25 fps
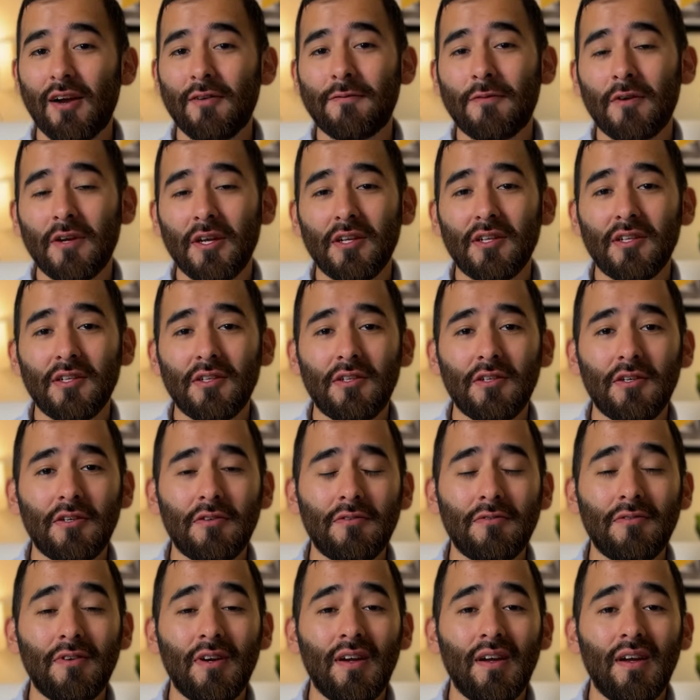for you to
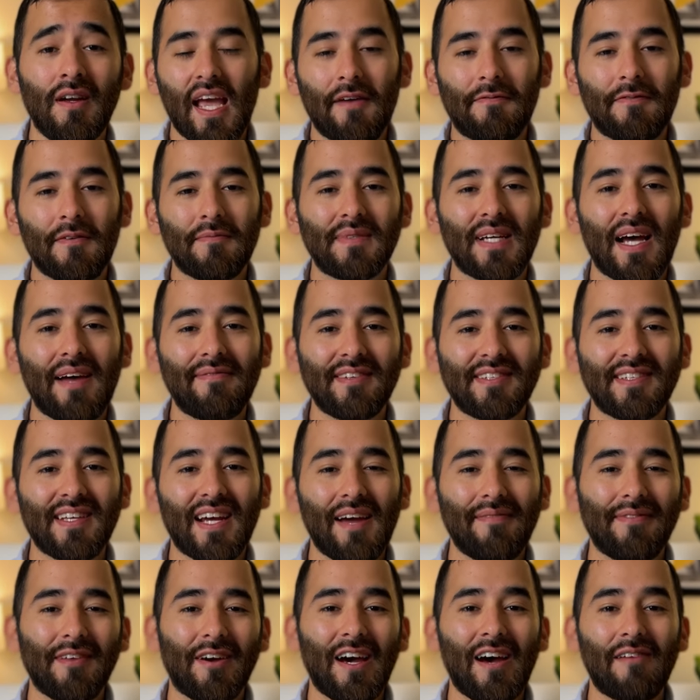do. And from time to time,
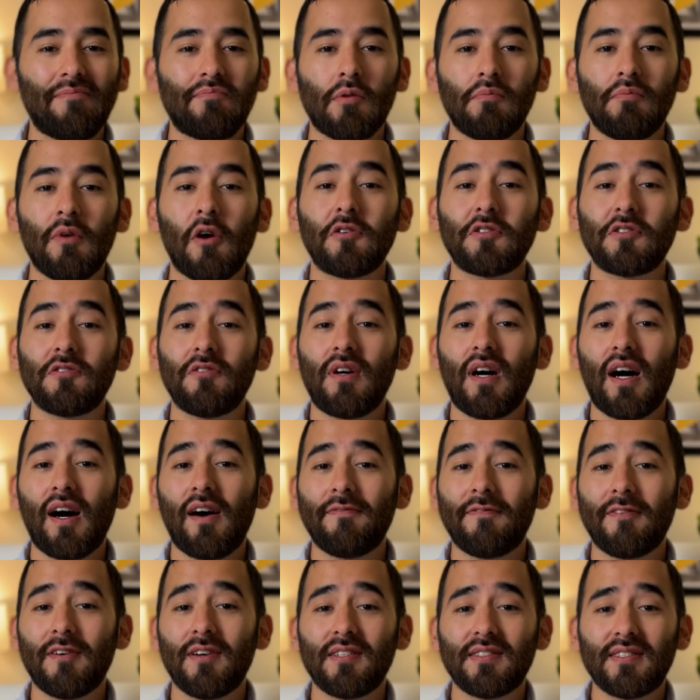they'll have promotional
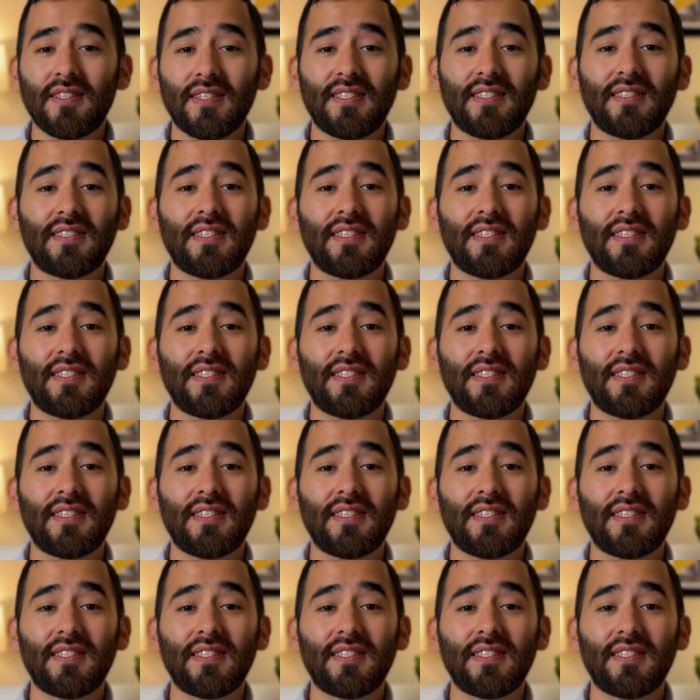offers such as